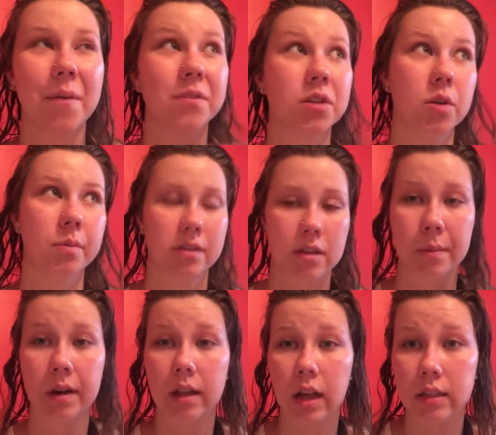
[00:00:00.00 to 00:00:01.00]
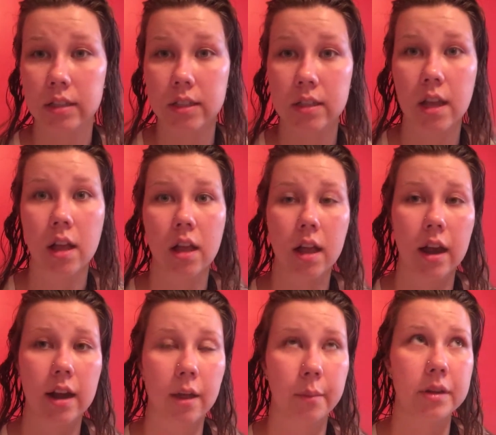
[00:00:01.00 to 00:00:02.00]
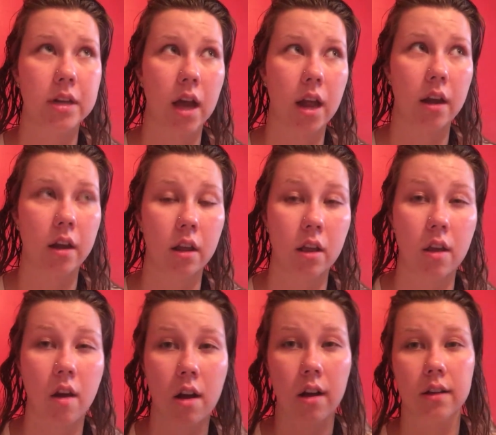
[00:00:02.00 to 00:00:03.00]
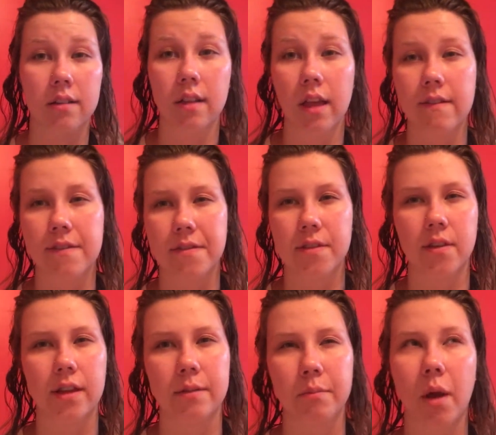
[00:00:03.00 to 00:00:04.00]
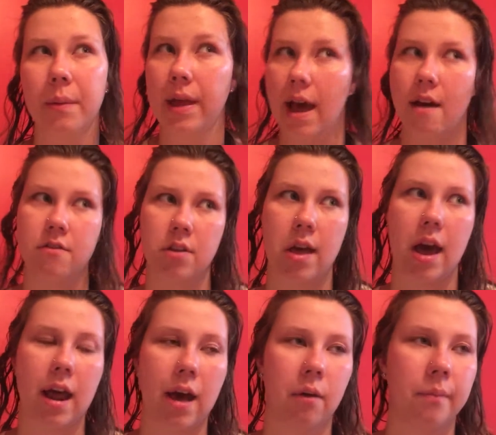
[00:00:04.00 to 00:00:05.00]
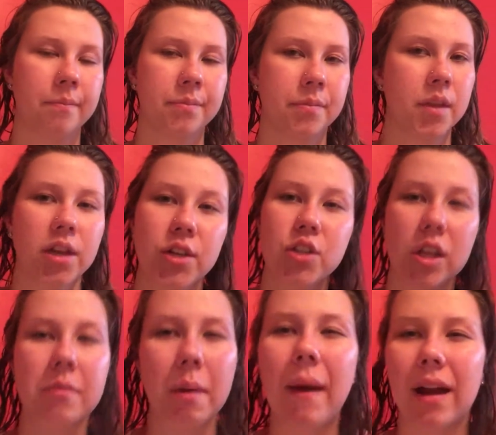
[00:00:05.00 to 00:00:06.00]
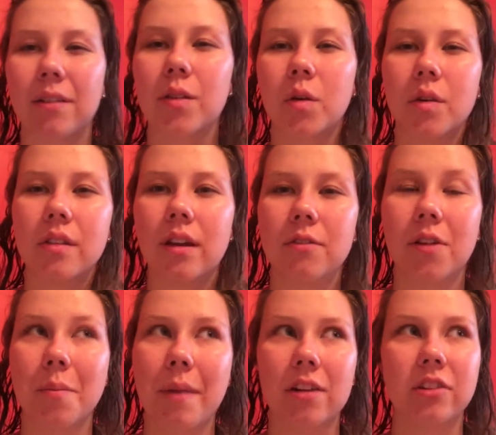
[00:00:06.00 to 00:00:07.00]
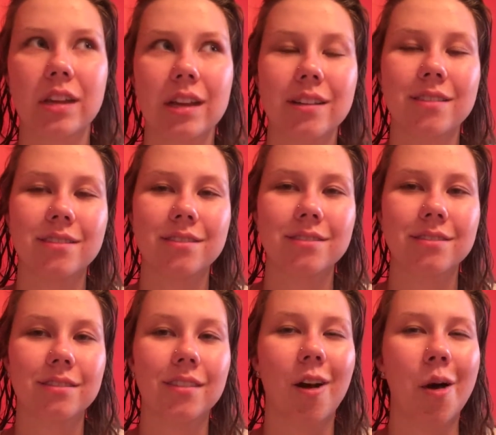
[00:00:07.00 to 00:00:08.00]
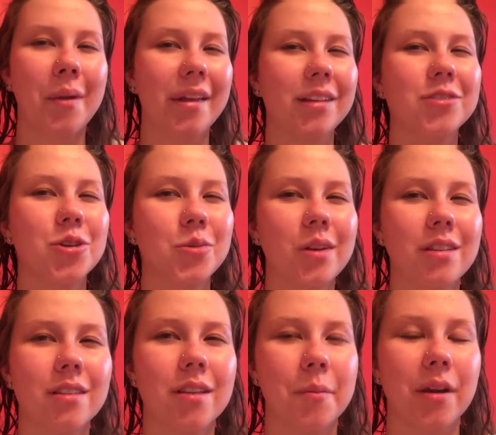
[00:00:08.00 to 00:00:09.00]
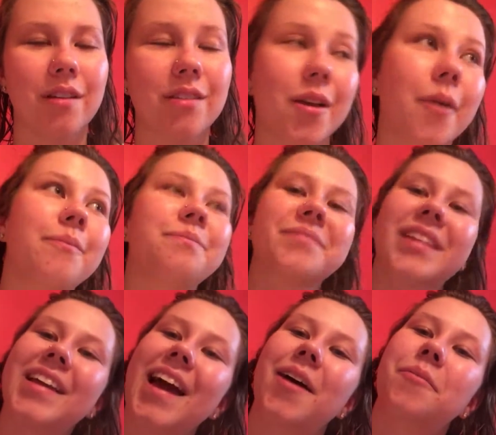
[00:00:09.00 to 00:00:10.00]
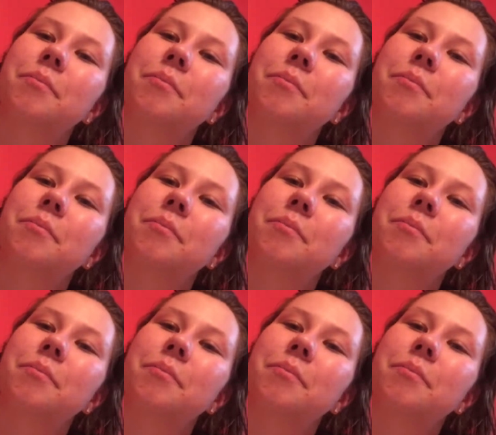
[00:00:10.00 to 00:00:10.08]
I'm still doing my summer classes and I'll be done August 11th so then probably after that I'll do like my back to school stuff when I'm actually like on my like two weeks of summer so yeah